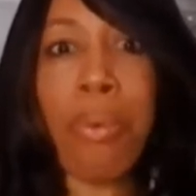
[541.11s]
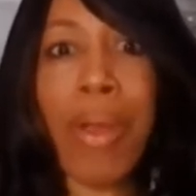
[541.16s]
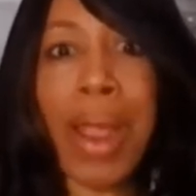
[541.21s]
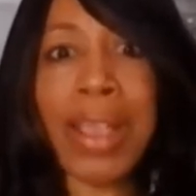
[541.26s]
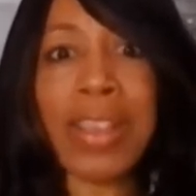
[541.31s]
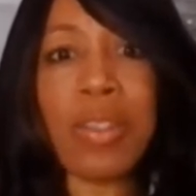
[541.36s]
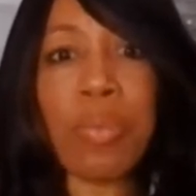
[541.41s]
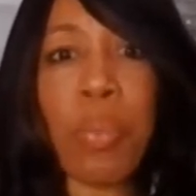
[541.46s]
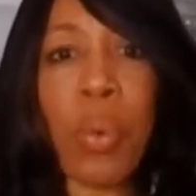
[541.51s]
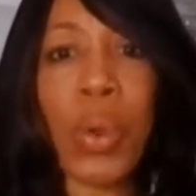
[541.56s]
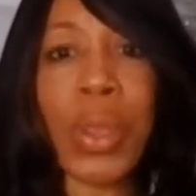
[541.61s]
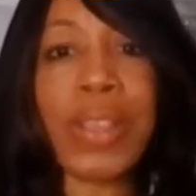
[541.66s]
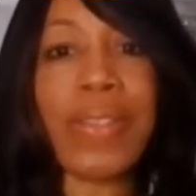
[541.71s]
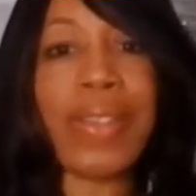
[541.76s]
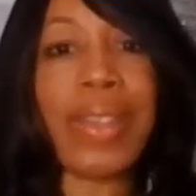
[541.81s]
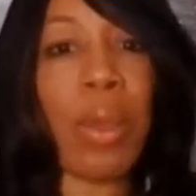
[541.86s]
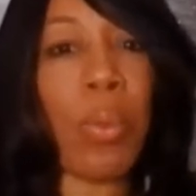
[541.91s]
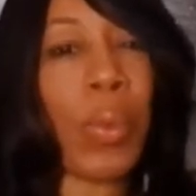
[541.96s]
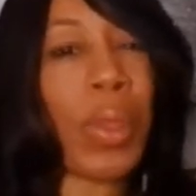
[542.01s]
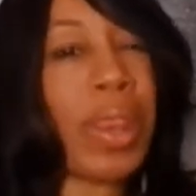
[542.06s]
price points
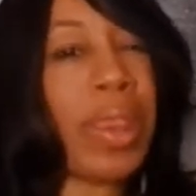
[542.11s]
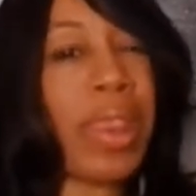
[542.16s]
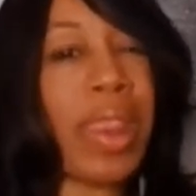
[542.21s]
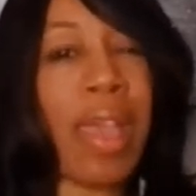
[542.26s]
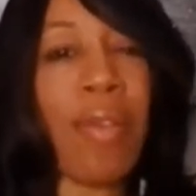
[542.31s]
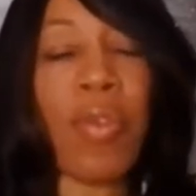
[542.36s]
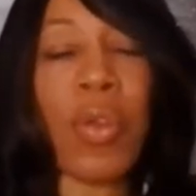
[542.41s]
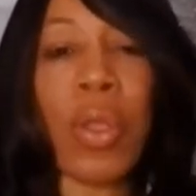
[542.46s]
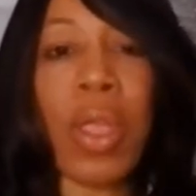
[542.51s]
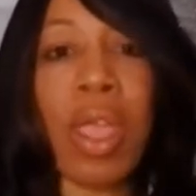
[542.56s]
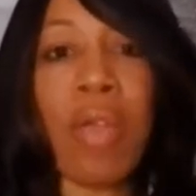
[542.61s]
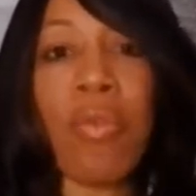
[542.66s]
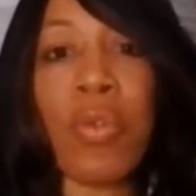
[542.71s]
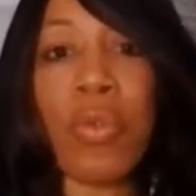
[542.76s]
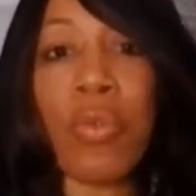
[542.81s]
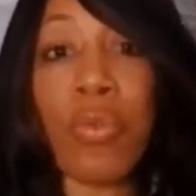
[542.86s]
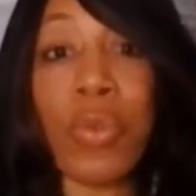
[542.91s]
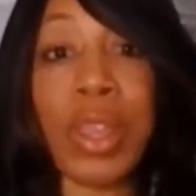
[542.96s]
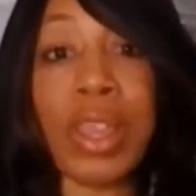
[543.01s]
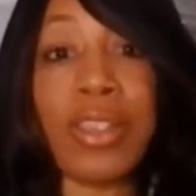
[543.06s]
that we never ever
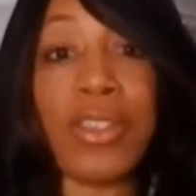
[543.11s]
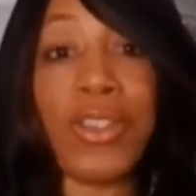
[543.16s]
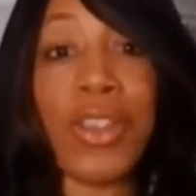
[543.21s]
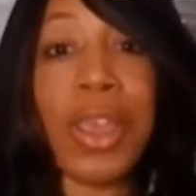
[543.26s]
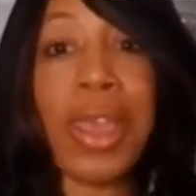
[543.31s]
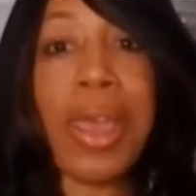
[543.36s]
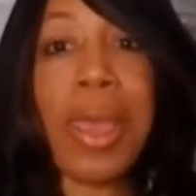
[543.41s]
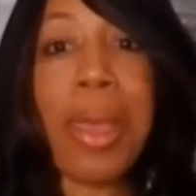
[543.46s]
reach